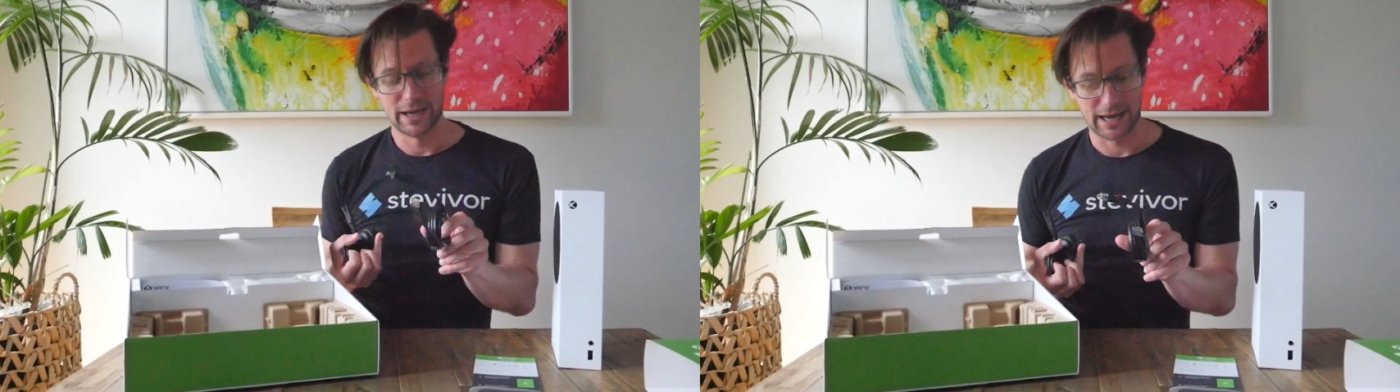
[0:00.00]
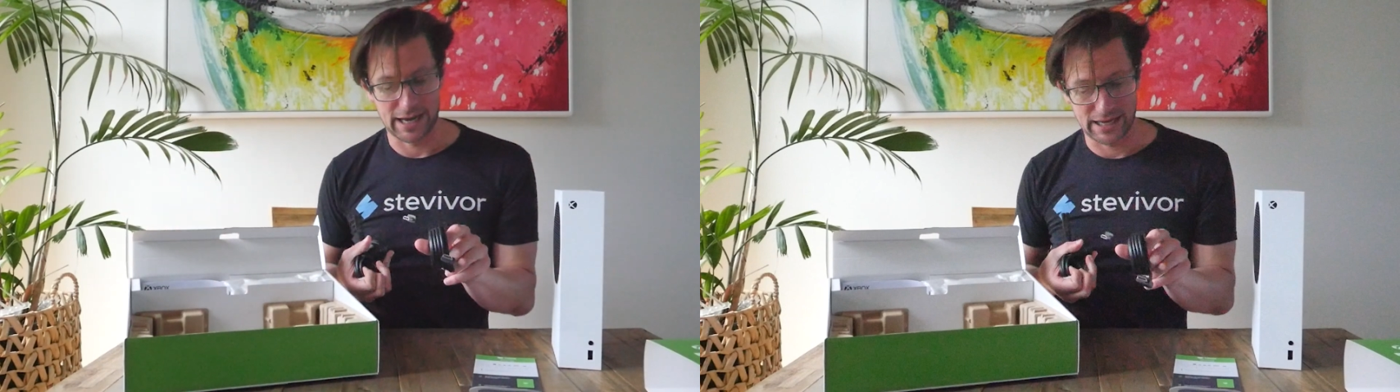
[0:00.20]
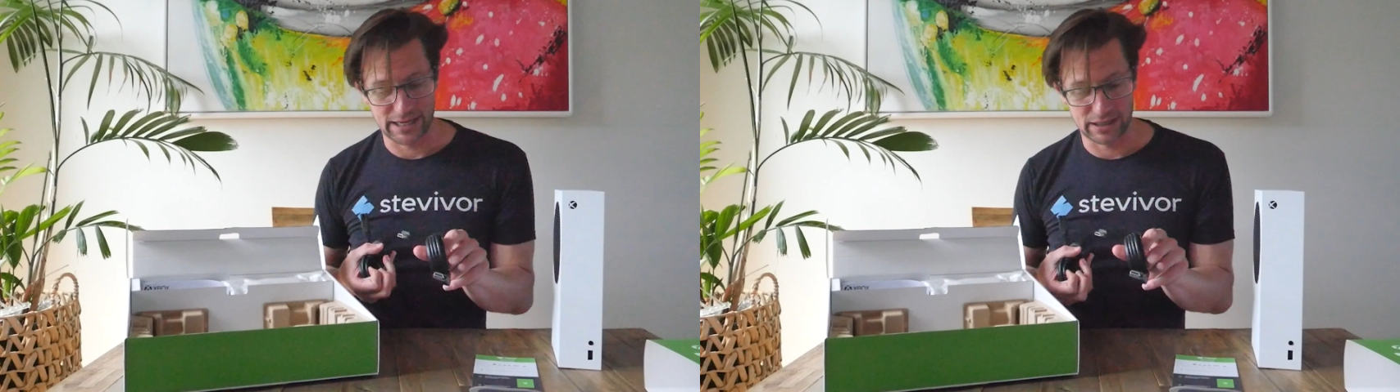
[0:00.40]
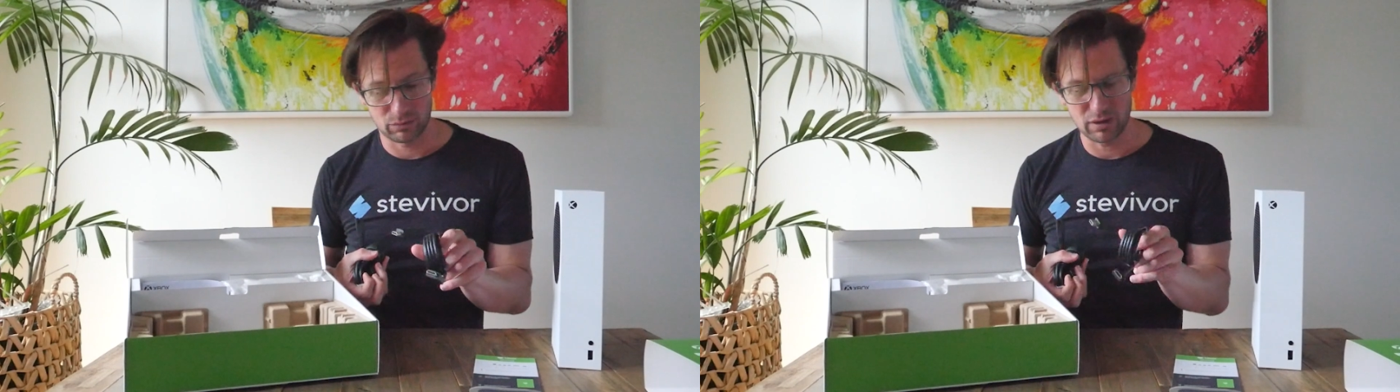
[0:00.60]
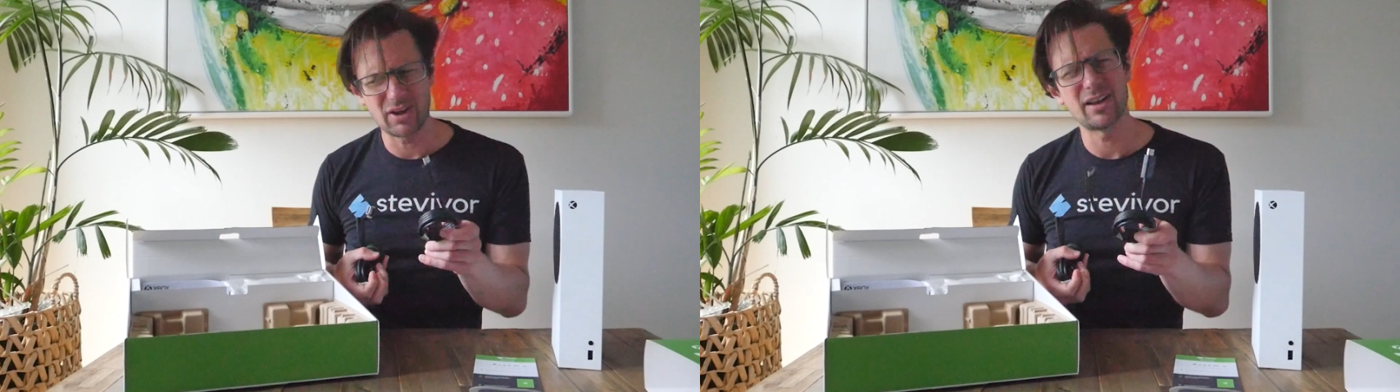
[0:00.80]

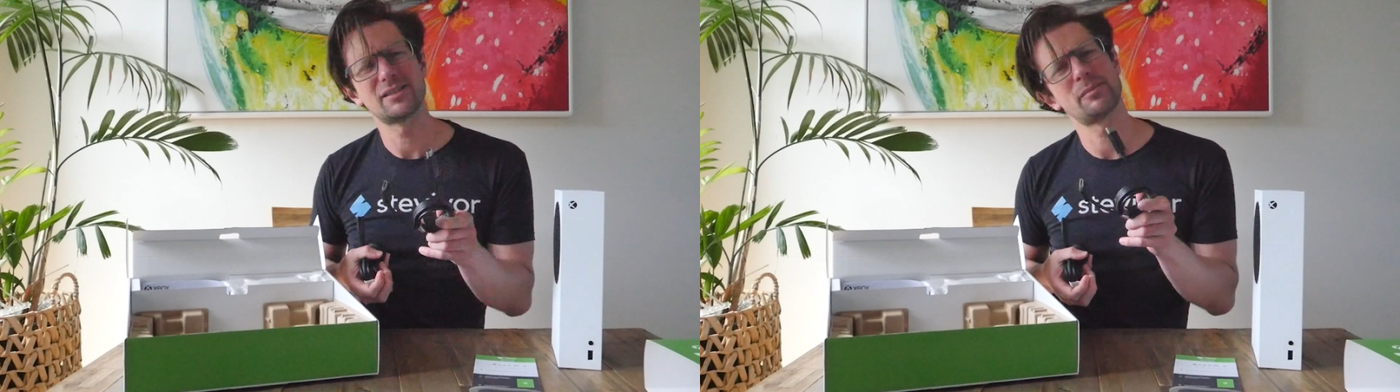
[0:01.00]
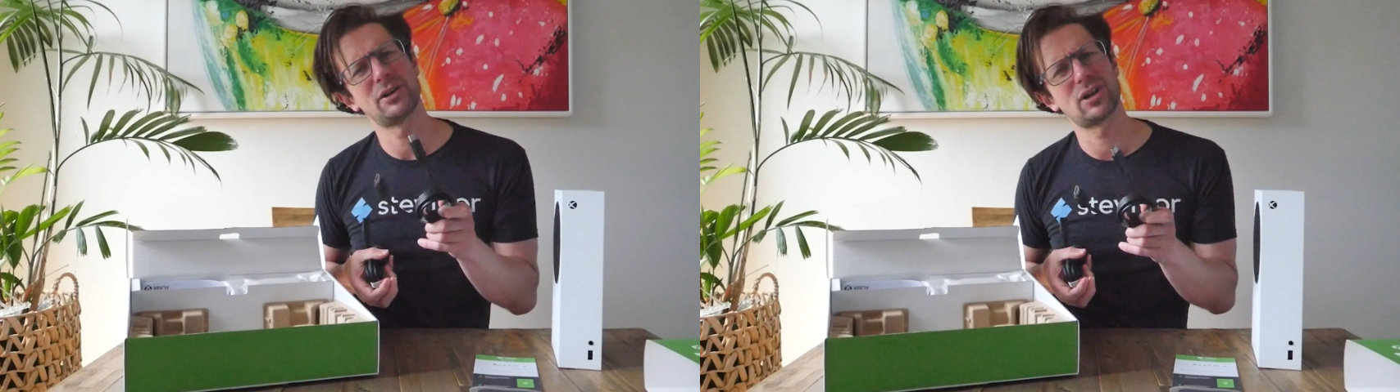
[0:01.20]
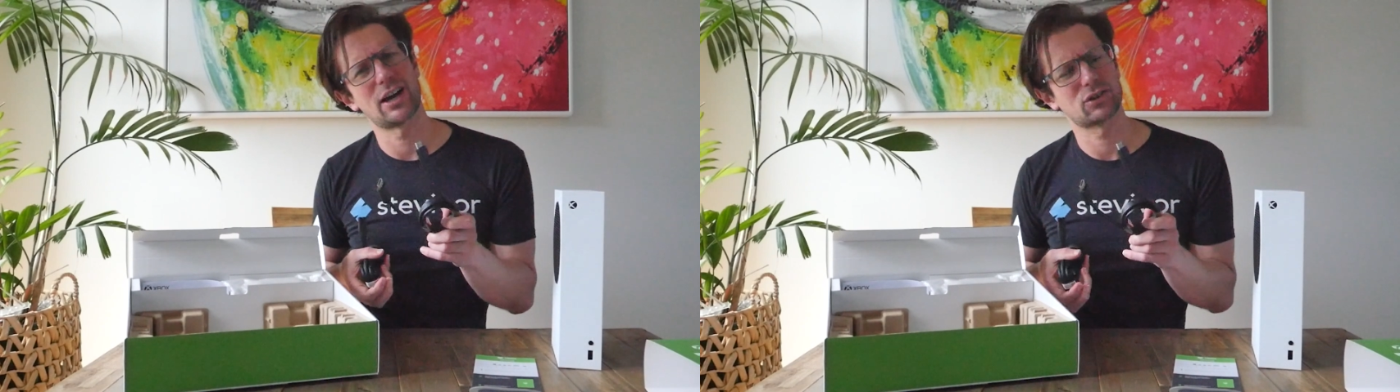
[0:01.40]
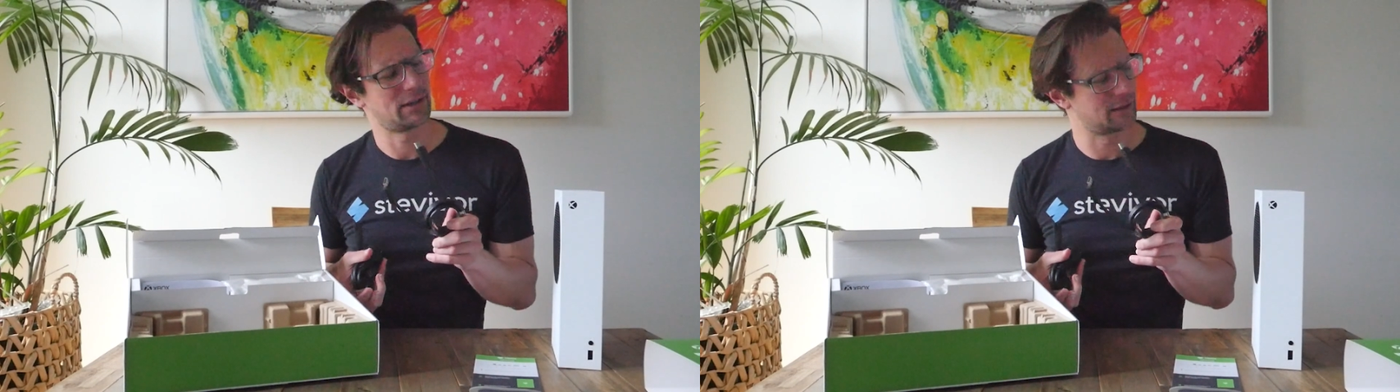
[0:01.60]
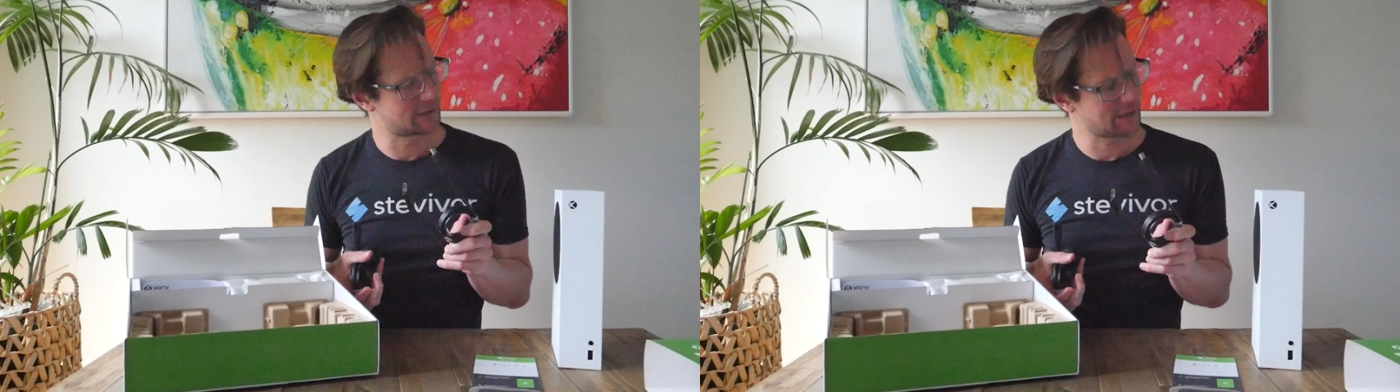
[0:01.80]
well, not so much
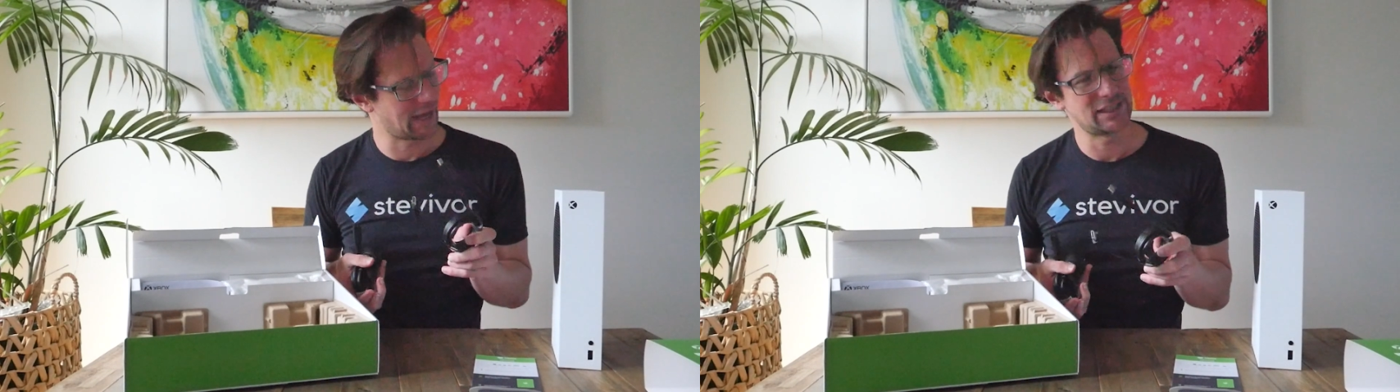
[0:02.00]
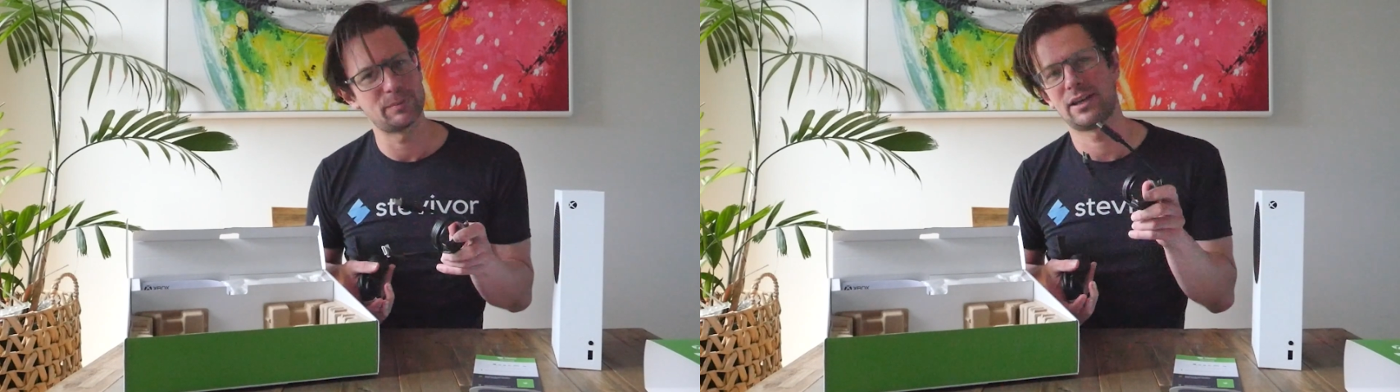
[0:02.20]
actually in this case,